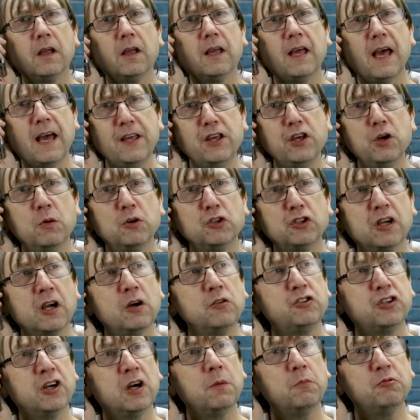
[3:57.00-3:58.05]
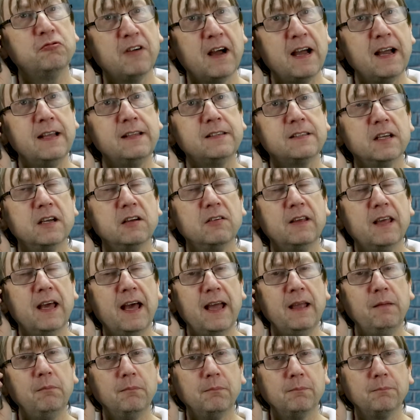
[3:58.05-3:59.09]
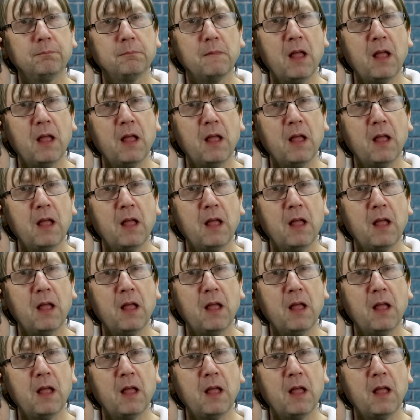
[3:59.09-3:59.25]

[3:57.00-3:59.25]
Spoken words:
Okay, you want to go top right? Okay.